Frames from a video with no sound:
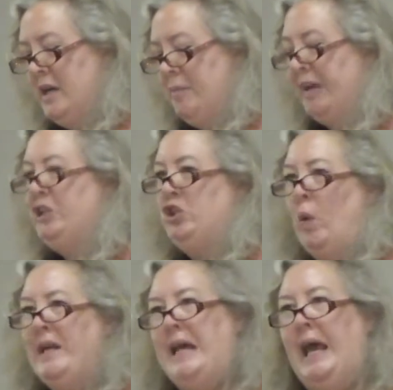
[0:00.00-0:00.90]
but he
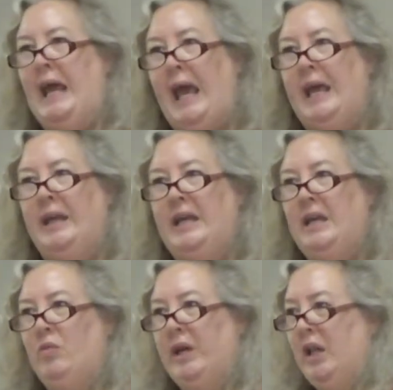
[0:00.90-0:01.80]
joined AA and
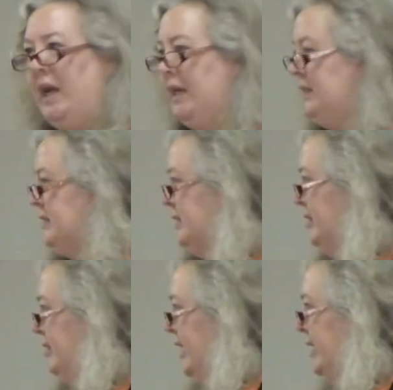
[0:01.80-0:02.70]
he realized
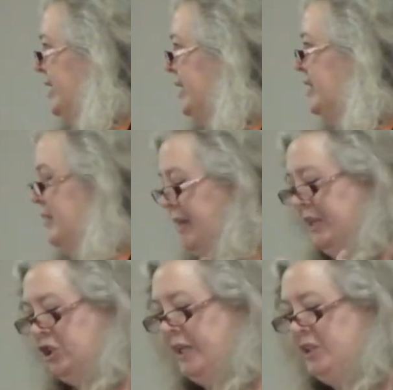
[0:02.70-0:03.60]
that he needed to
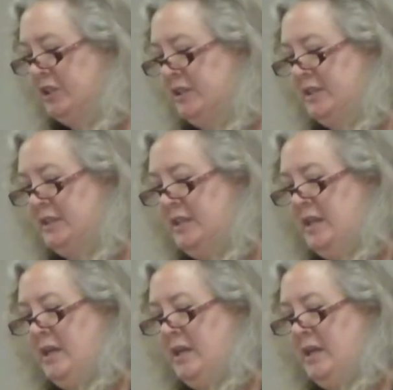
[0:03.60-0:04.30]
make changes.